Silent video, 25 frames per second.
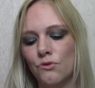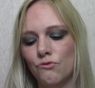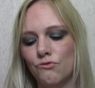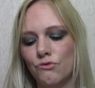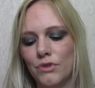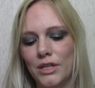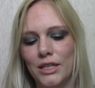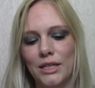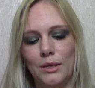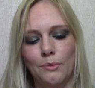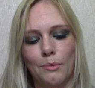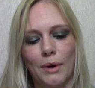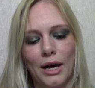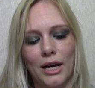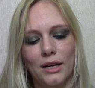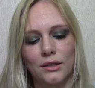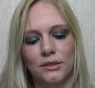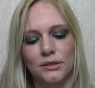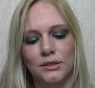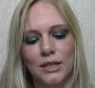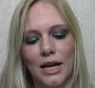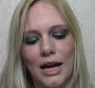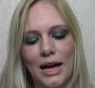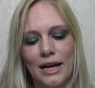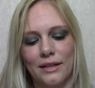really
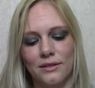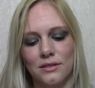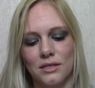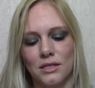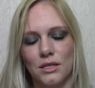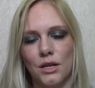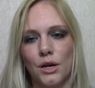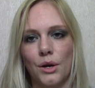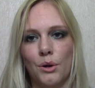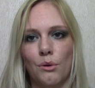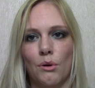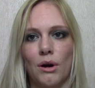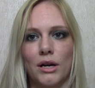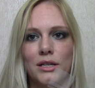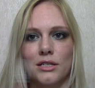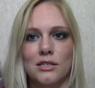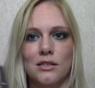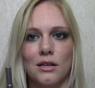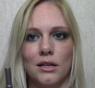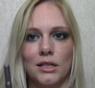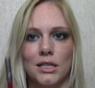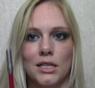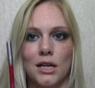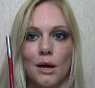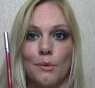well, and so I
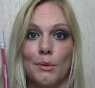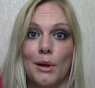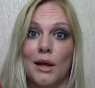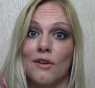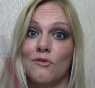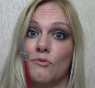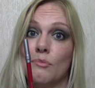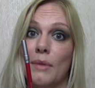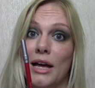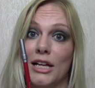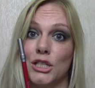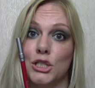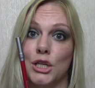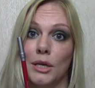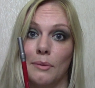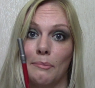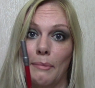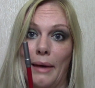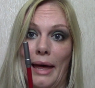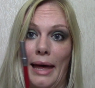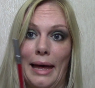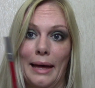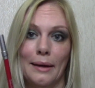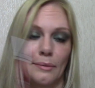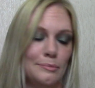decided I would have a matching
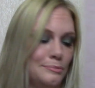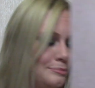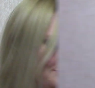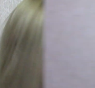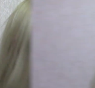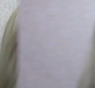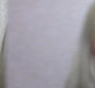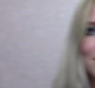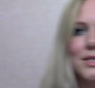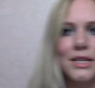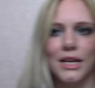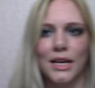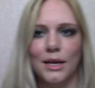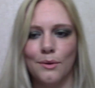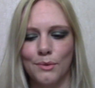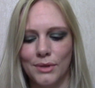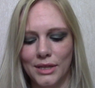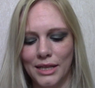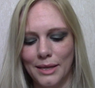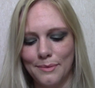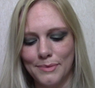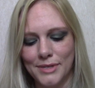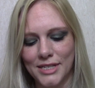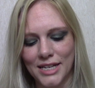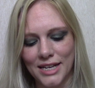pair. Sticking with
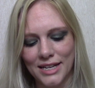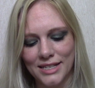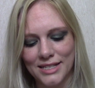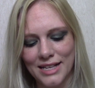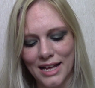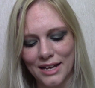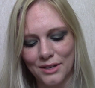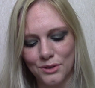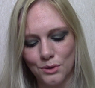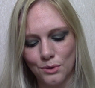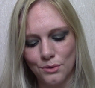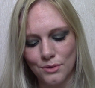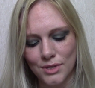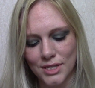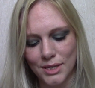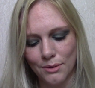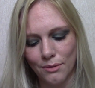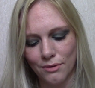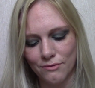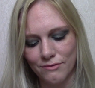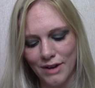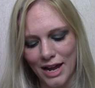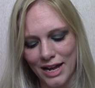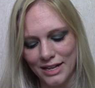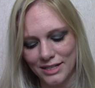lipsticks and also
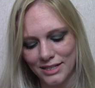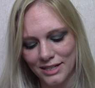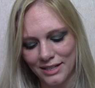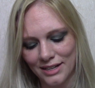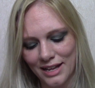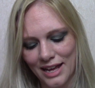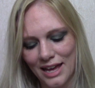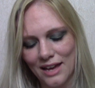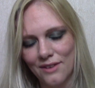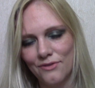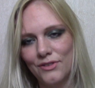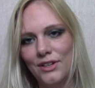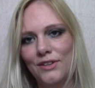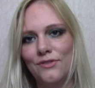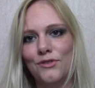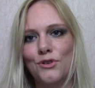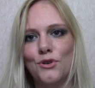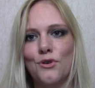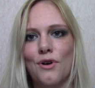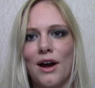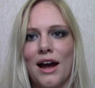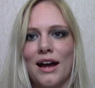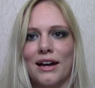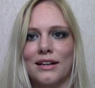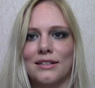a red, and I haven't even
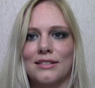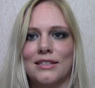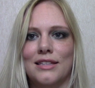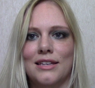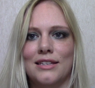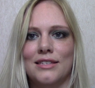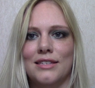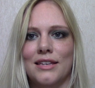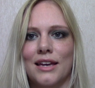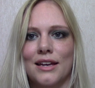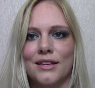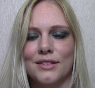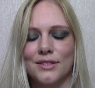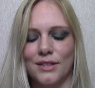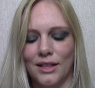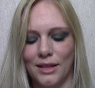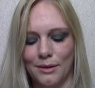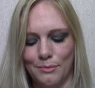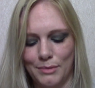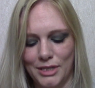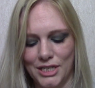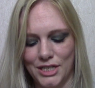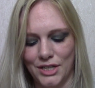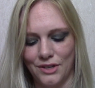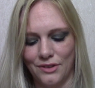cracked this yet, so
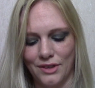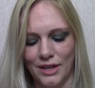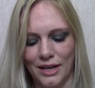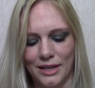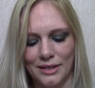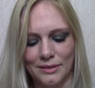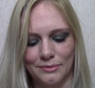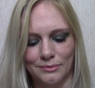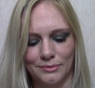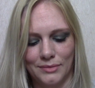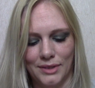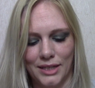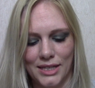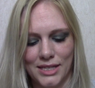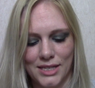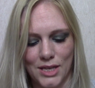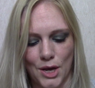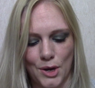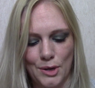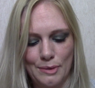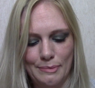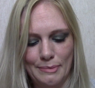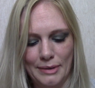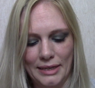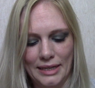let me do that. Let's
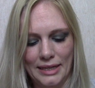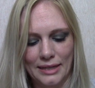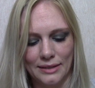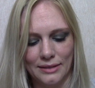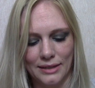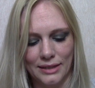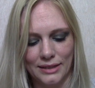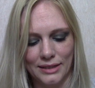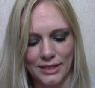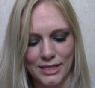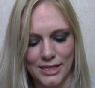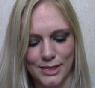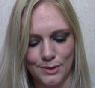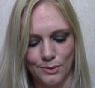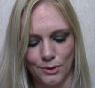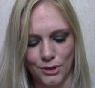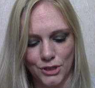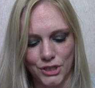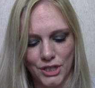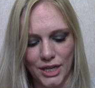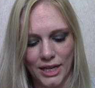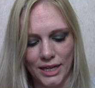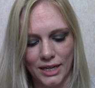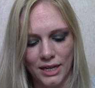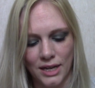open it and let's
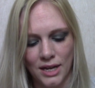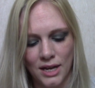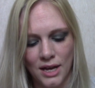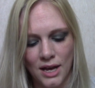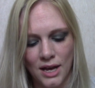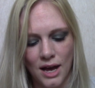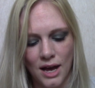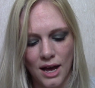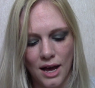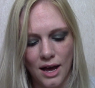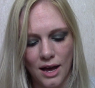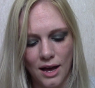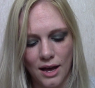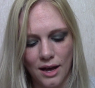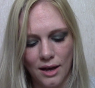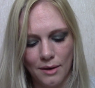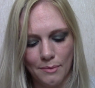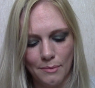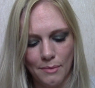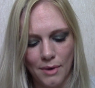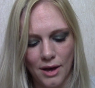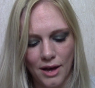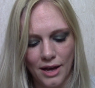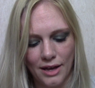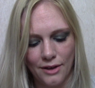swatch it.
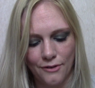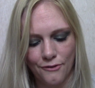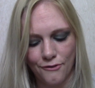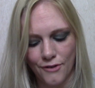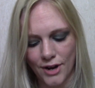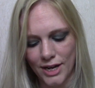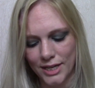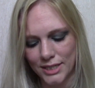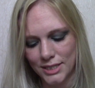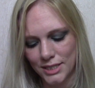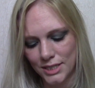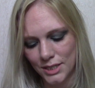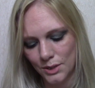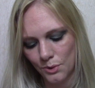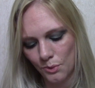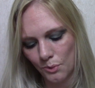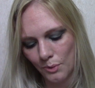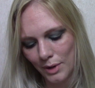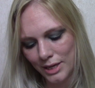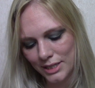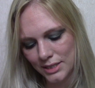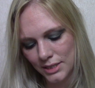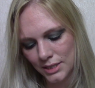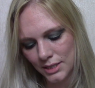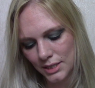My friend
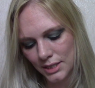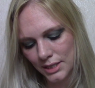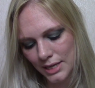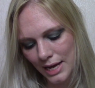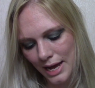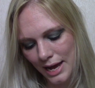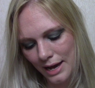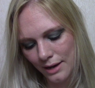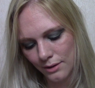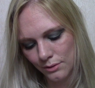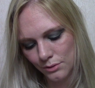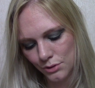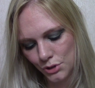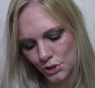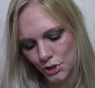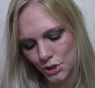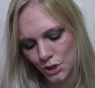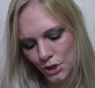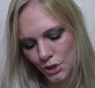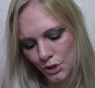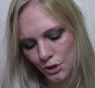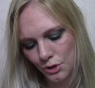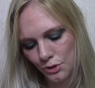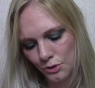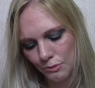went out
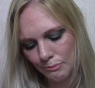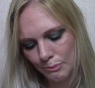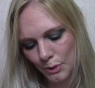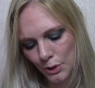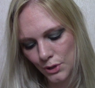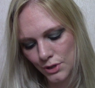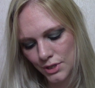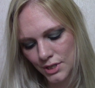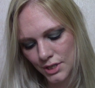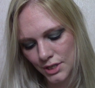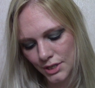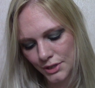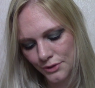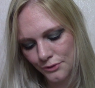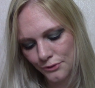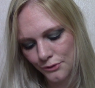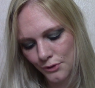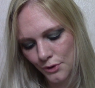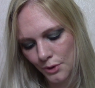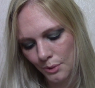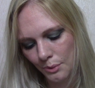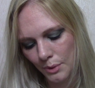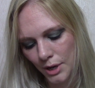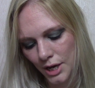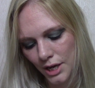to Boston
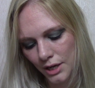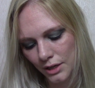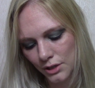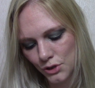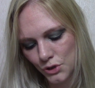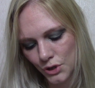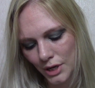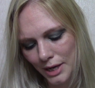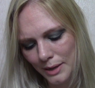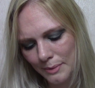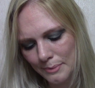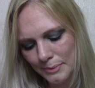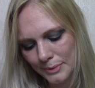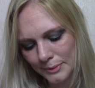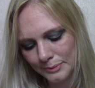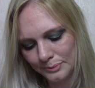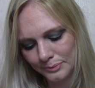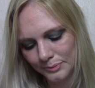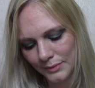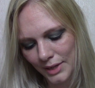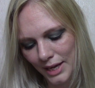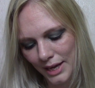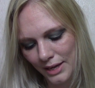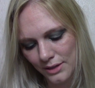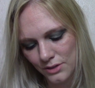for a work trip,
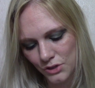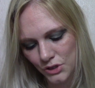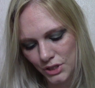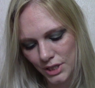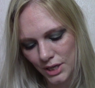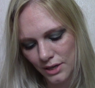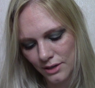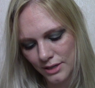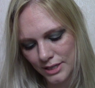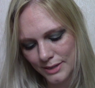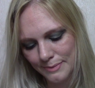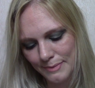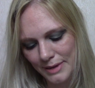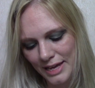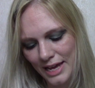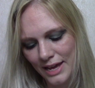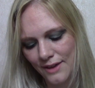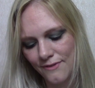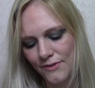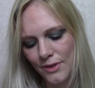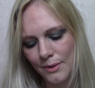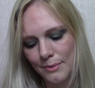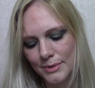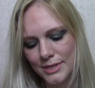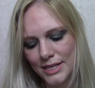and she asked me
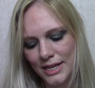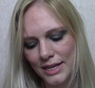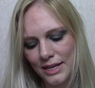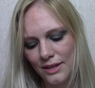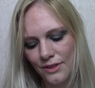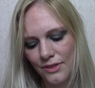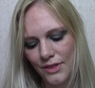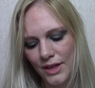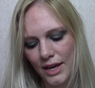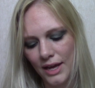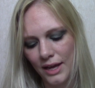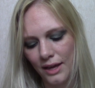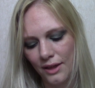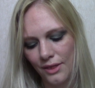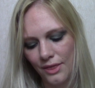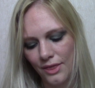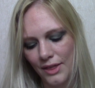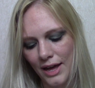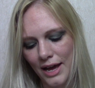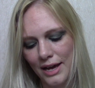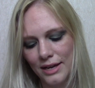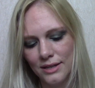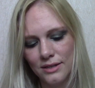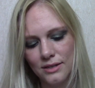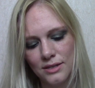if there was anything
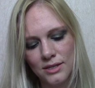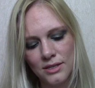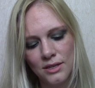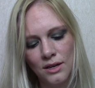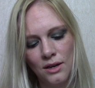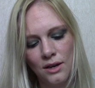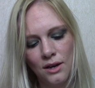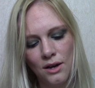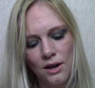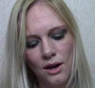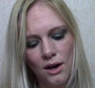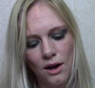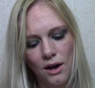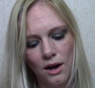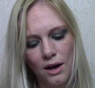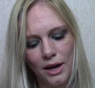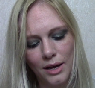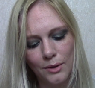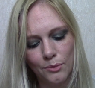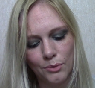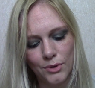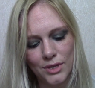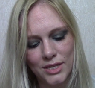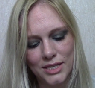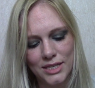that
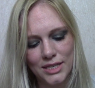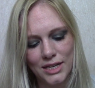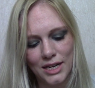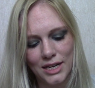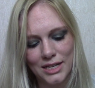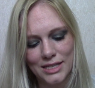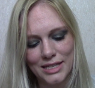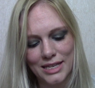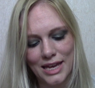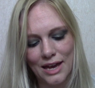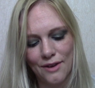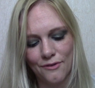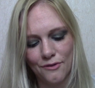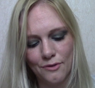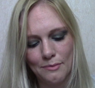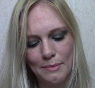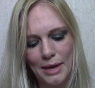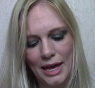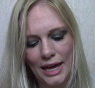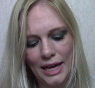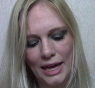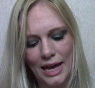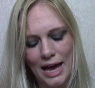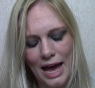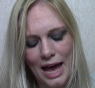I wanted her to get for
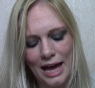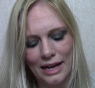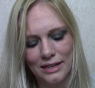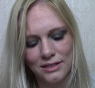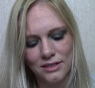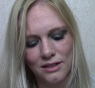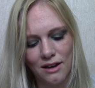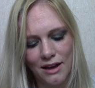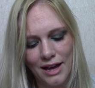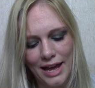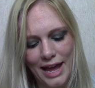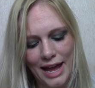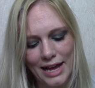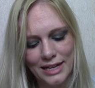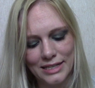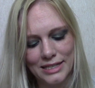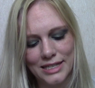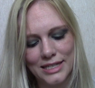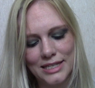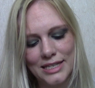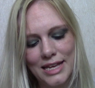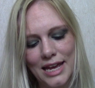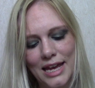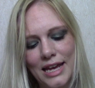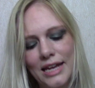me, and I had
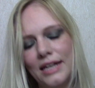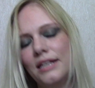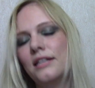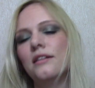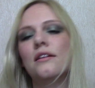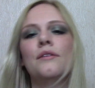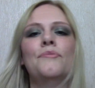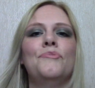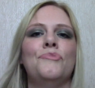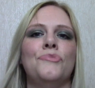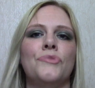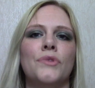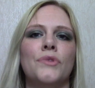seen,